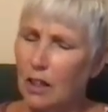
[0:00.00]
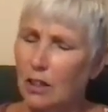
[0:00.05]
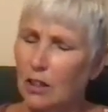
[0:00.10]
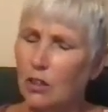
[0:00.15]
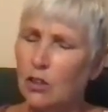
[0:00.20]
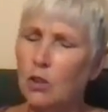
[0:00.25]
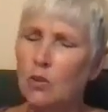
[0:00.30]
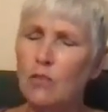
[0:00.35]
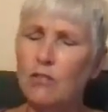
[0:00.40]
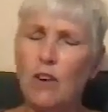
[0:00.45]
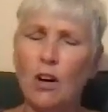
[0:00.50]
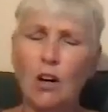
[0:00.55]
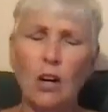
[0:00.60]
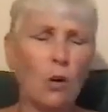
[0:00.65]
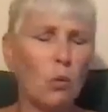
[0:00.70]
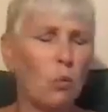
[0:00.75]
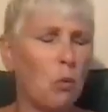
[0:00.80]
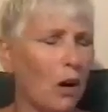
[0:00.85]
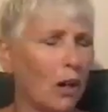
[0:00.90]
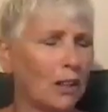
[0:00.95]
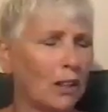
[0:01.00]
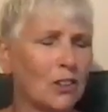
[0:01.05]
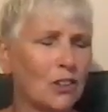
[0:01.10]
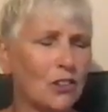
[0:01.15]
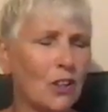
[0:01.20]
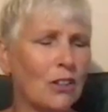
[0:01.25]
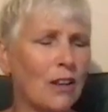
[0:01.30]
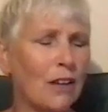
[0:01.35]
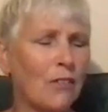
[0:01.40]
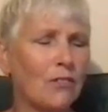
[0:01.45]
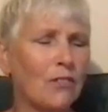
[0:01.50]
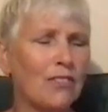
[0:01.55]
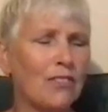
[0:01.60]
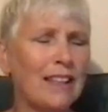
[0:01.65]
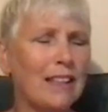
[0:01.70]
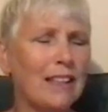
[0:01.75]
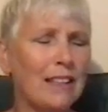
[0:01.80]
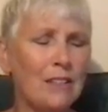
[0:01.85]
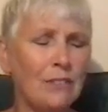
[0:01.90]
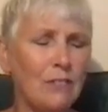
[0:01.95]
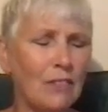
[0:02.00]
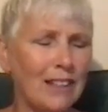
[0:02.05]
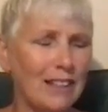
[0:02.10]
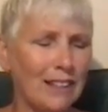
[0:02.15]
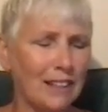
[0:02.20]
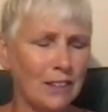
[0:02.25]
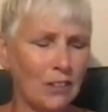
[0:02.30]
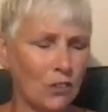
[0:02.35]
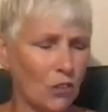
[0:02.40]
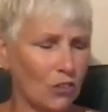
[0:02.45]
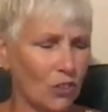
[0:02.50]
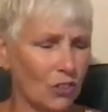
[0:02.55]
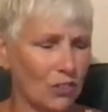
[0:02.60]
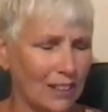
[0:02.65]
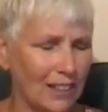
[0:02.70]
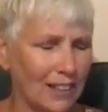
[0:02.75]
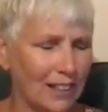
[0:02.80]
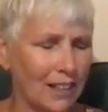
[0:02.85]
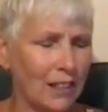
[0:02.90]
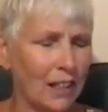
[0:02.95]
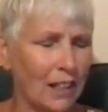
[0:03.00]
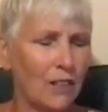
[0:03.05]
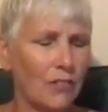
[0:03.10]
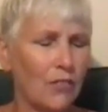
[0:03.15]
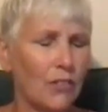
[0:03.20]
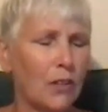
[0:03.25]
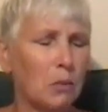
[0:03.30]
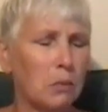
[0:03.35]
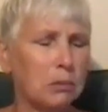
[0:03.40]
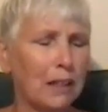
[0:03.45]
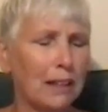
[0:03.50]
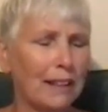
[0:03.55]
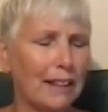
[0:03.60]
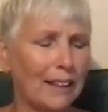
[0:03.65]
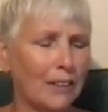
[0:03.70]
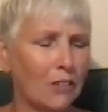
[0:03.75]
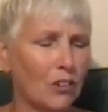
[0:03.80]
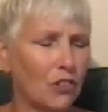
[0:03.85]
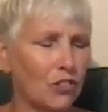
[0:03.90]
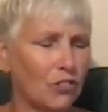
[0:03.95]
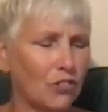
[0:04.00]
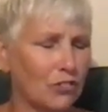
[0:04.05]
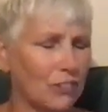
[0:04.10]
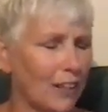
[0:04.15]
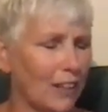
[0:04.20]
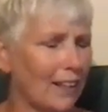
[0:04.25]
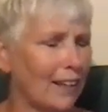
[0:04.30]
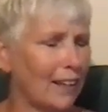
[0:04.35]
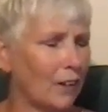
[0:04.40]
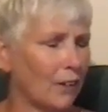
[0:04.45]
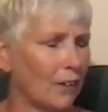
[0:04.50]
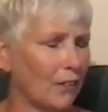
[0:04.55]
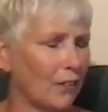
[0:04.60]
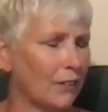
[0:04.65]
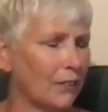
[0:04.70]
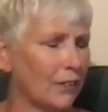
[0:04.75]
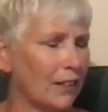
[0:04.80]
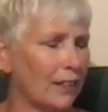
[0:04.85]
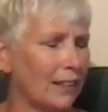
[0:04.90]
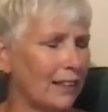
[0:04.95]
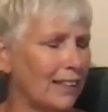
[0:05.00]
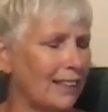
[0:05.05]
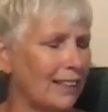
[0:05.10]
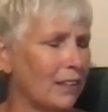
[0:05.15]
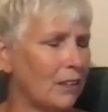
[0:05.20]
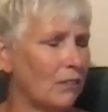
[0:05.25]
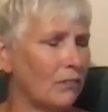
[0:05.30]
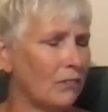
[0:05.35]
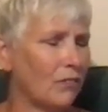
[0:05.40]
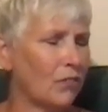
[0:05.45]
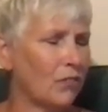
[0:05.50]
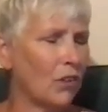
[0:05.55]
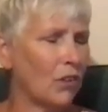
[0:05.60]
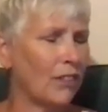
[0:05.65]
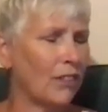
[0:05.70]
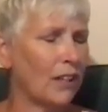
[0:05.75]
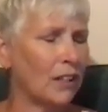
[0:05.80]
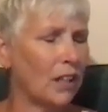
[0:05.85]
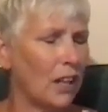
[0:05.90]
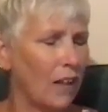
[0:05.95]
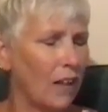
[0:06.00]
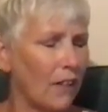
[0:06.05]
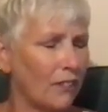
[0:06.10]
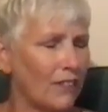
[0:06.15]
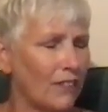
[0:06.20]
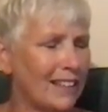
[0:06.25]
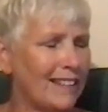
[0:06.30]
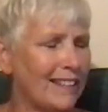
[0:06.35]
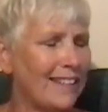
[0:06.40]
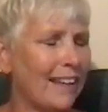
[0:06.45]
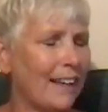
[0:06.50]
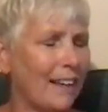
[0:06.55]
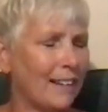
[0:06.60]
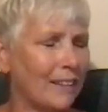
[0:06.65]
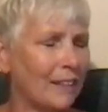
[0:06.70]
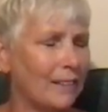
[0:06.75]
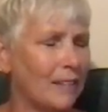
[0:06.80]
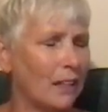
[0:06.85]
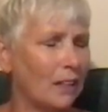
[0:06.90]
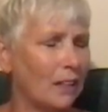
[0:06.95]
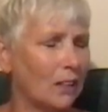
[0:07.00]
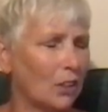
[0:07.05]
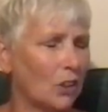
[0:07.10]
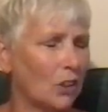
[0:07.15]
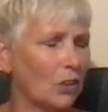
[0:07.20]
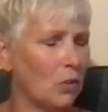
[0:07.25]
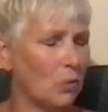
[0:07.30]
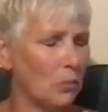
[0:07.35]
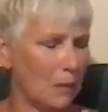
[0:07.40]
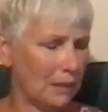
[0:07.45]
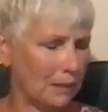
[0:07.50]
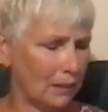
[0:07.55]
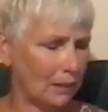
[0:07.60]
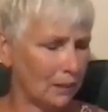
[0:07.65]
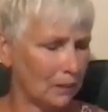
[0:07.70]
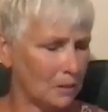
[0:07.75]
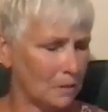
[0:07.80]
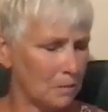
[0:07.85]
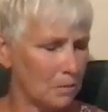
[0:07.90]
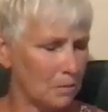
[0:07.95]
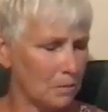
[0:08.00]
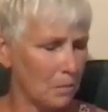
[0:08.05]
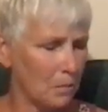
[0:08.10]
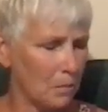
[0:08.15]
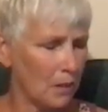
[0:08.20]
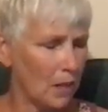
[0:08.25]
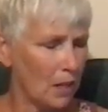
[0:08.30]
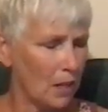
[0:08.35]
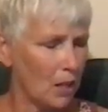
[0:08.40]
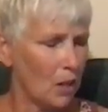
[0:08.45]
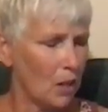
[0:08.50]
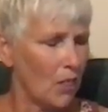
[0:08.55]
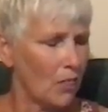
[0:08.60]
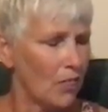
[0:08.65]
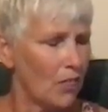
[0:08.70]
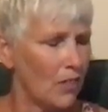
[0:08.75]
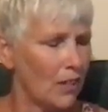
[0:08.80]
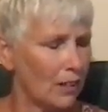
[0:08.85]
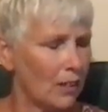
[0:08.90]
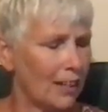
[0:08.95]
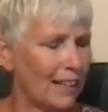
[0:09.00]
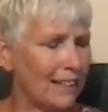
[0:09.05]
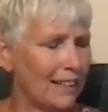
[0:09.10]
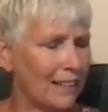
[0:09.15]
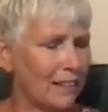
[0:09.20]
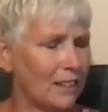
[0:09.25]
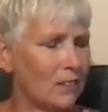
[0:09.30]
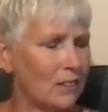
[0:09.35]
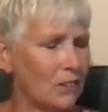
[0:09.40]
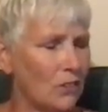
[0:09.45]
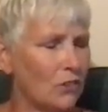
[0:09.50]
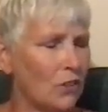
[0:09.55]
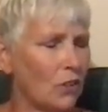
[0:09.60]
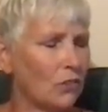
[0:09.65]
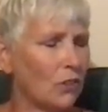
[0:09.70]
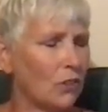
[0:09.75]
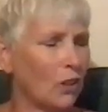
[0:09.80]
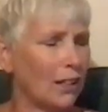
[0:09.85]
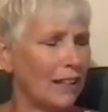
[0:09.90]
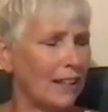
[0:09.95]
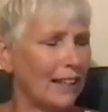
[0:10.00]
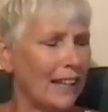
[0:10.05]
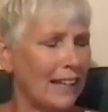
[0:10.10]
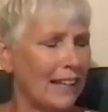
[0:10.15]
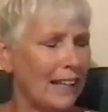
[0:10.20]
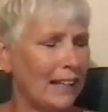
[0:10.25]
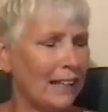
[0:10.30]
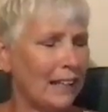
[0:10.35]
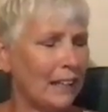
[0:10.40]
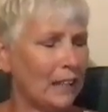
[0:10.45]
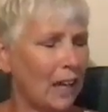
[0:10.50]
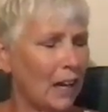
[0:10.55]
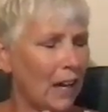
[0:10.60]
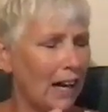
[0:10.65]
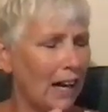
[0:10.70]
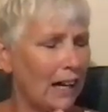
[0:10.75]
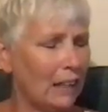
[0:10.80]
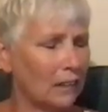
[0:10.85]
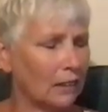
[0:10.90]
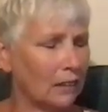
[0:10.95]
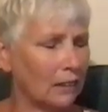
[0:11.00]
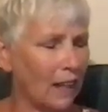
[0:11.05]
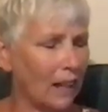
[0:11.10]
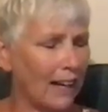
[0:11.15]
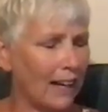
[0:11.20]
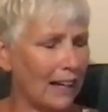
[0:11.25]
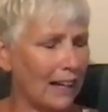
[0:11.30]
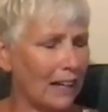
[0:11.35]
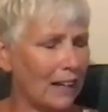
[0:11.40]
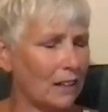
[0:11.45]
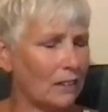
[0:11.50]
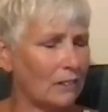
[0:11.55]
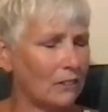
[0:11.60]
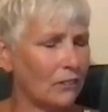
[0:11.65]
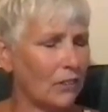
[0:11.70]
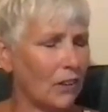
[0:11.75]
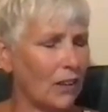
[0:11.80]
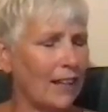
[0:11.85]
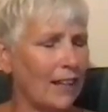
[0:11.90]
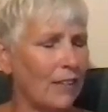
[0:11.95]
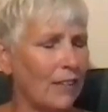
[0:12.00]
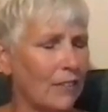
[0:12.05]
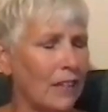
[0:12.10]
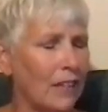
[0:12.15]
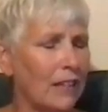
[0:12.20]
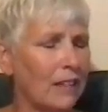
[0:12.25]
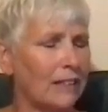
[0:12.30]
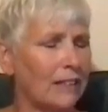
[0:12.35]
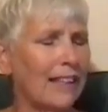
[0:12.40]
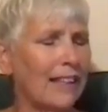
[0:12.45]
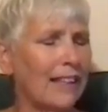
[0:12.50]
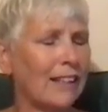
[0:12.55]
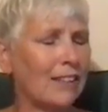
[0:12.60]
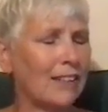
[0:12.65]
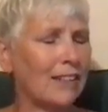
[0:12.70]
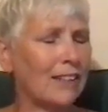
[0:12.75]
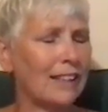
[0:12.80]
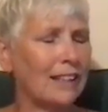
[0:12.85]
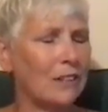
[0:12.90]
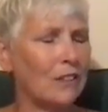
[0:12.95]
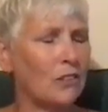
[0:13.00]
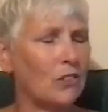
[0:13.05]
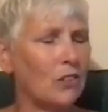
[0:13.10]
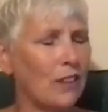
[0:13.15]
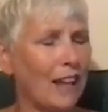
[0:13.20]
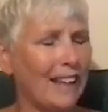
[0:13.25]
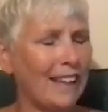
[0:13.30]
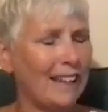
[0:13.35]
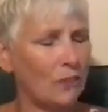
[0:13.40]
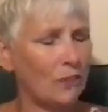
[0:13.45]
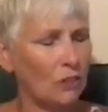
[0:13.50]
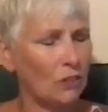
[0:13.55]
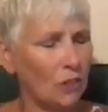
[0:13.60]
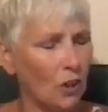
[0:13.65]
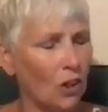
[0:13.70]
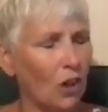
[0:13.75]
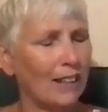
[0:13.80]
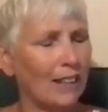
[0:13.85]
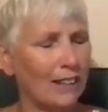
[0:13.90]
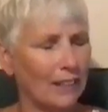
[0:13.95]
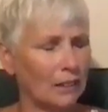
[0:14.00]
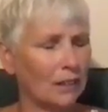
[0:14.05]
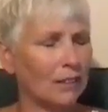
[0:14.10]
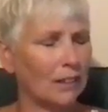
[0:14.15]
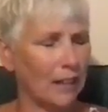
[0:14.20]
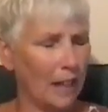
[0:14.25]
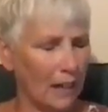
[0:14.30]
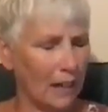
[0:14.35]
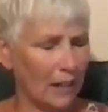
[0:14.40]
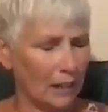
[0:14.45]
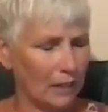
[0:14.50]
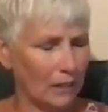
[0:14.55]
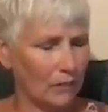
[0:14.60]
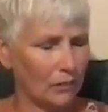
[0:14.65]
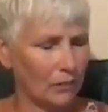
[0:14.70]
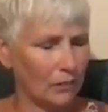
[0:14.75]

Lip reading: You've all watched enough TV to see the blank stare that they give for the dead human. There is a alive and then there is a not alive.